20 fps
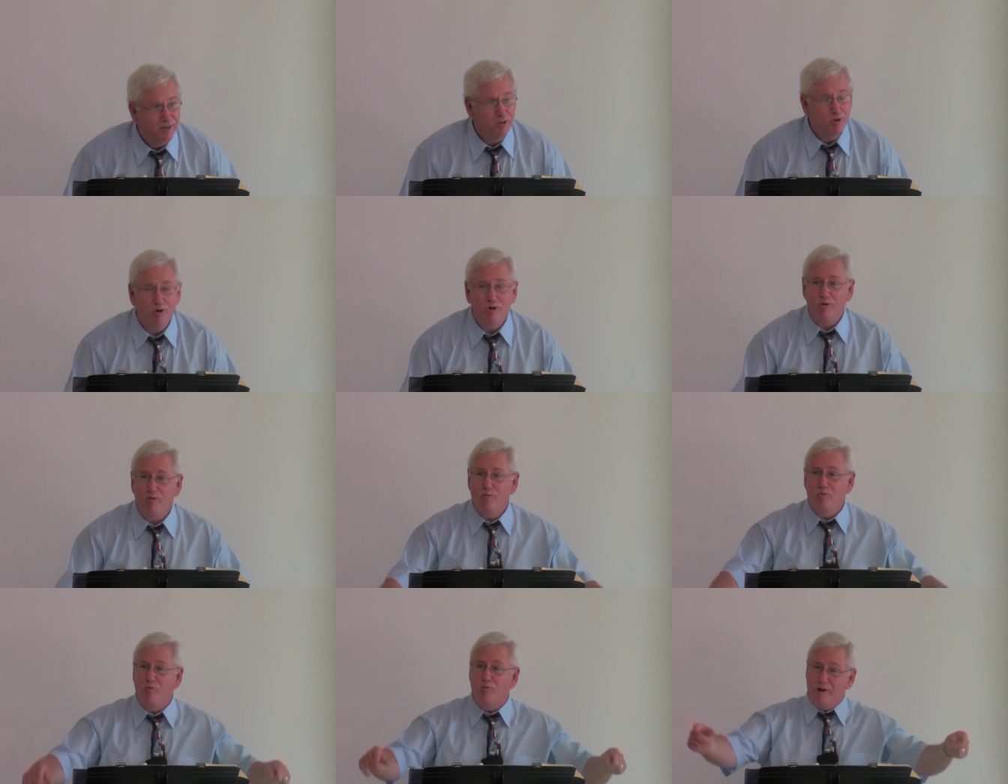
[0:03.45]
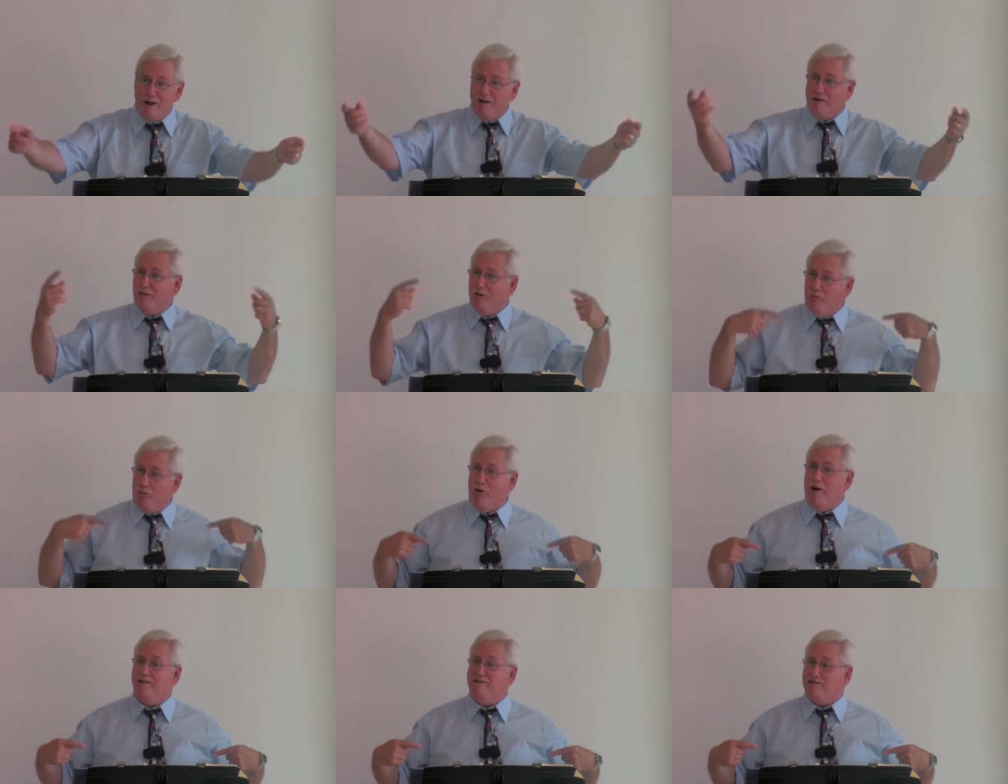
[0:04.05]
We are
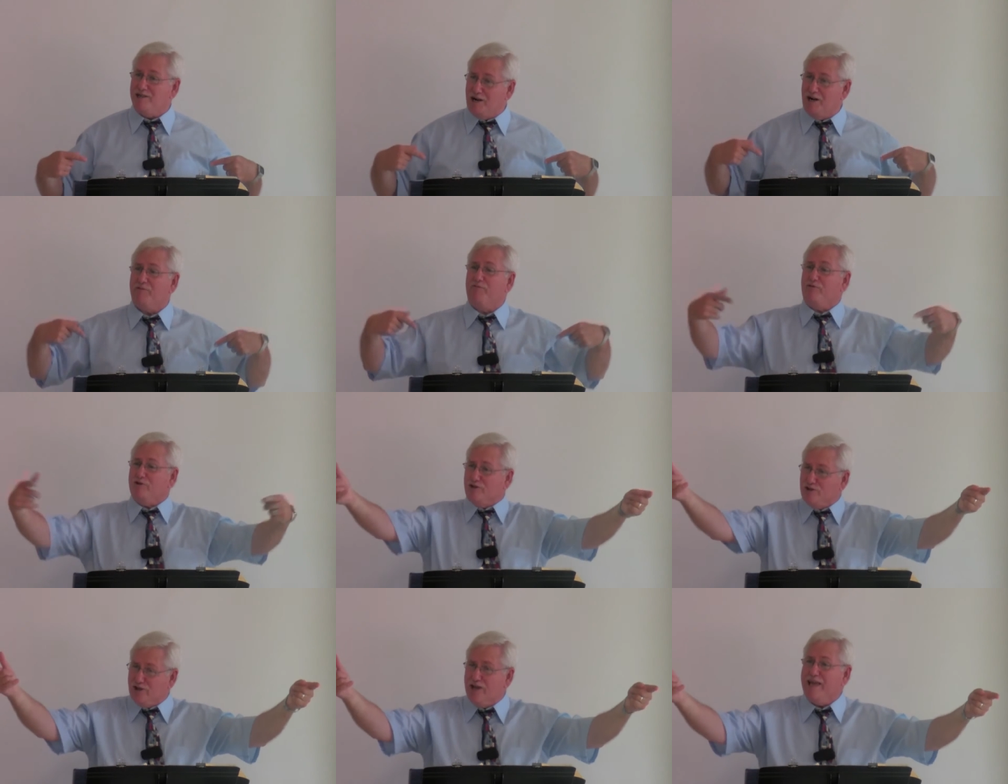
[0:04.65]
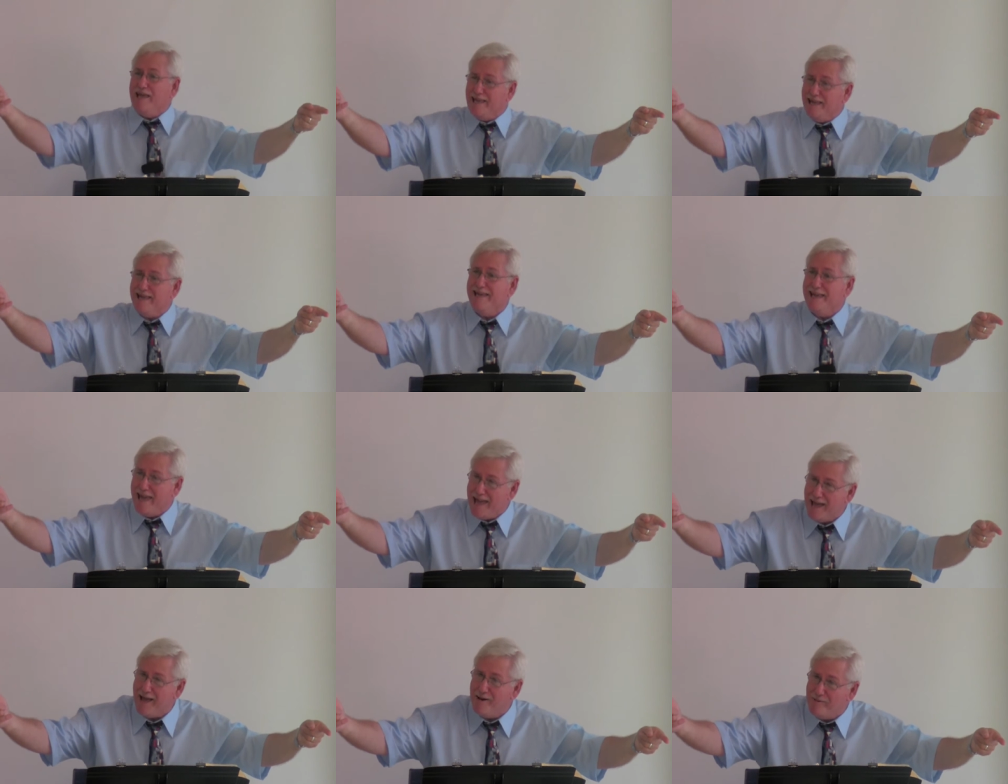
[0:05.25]
the ones that are
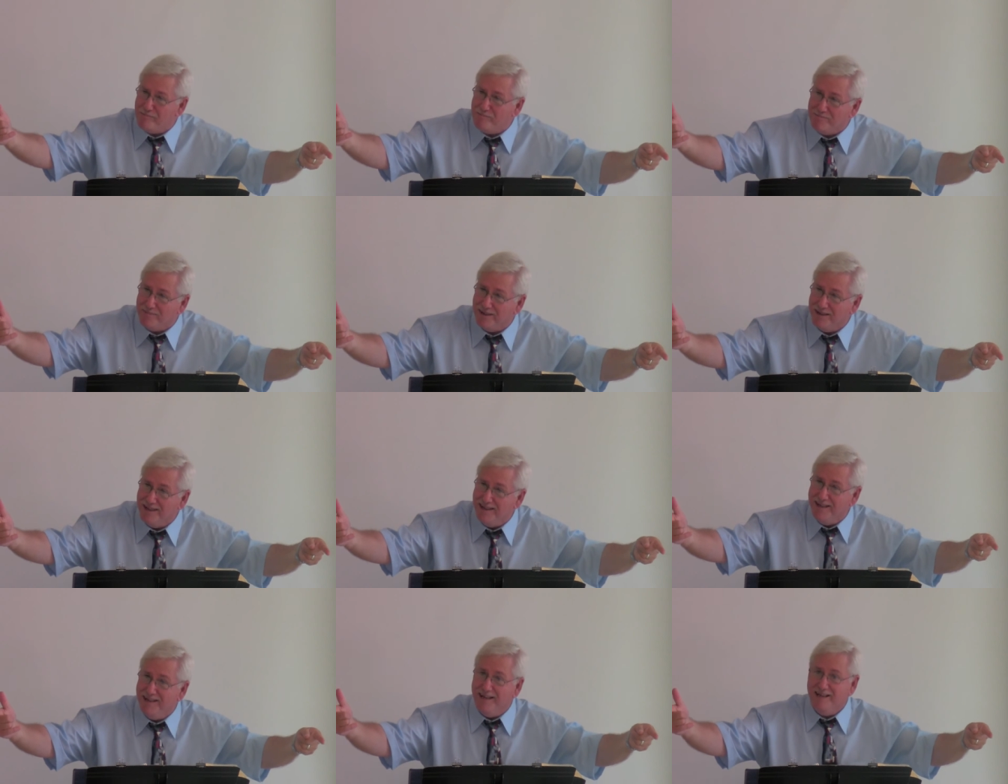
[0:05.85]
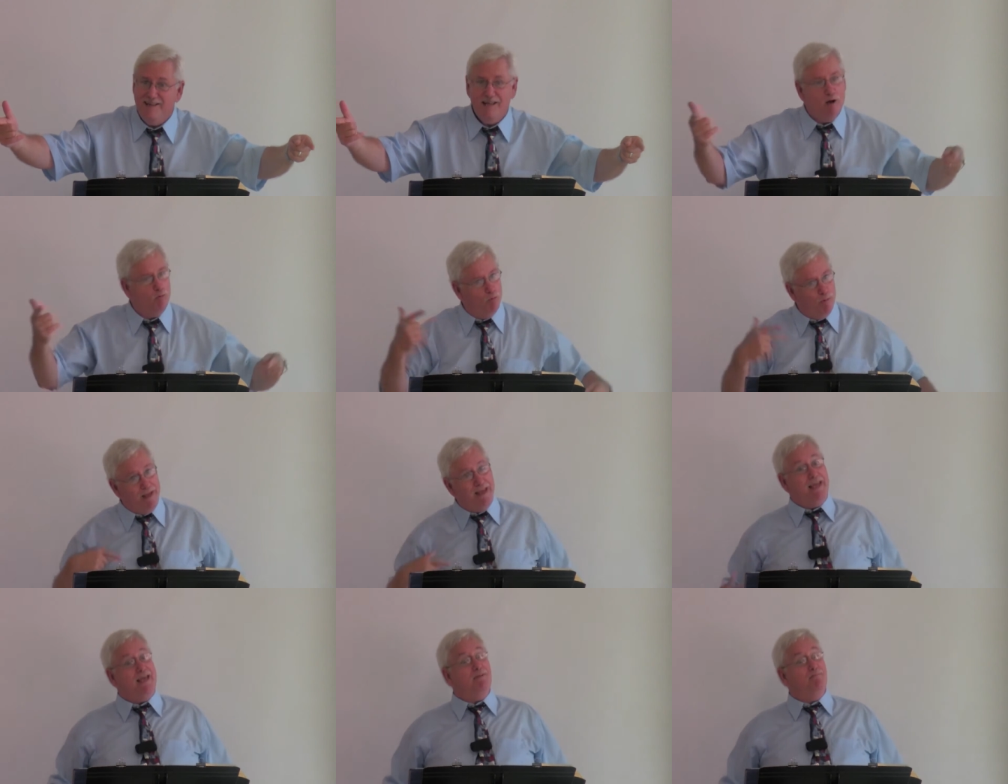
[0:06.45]
forsaking Him. And yet
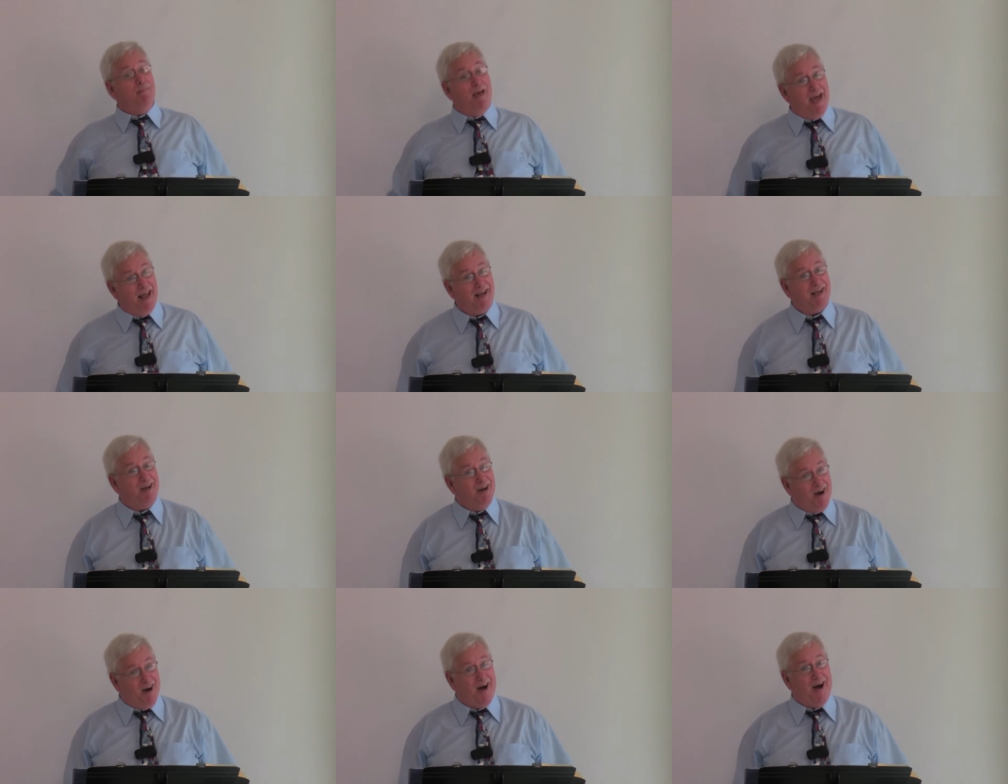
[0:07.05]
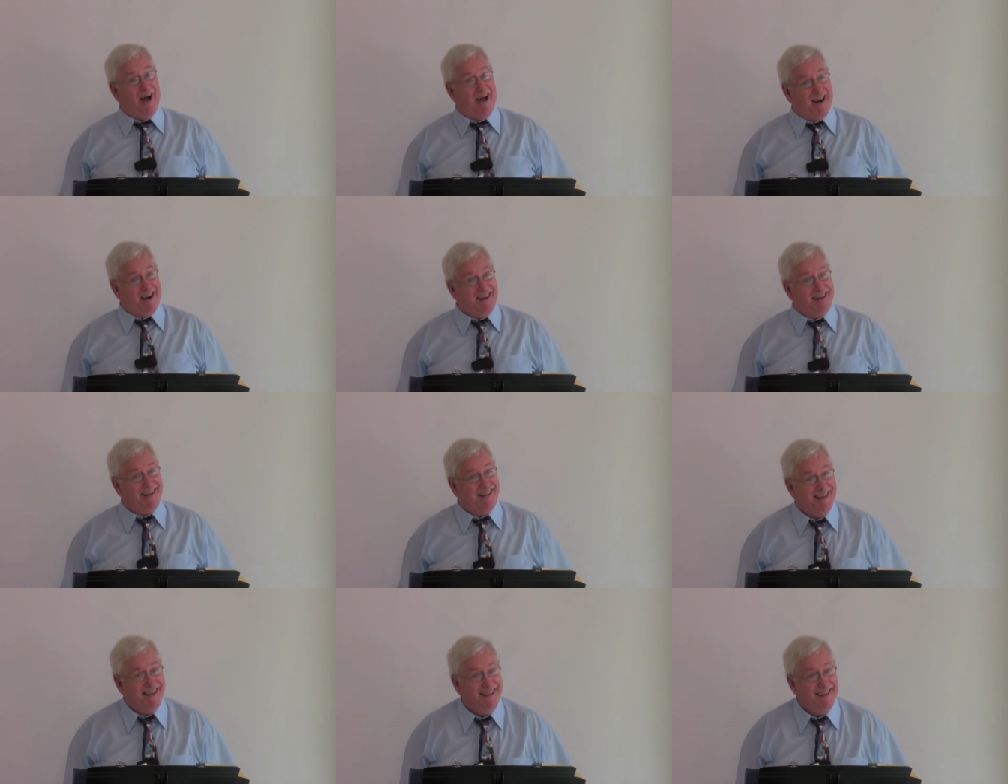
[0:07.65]
we get mad at God.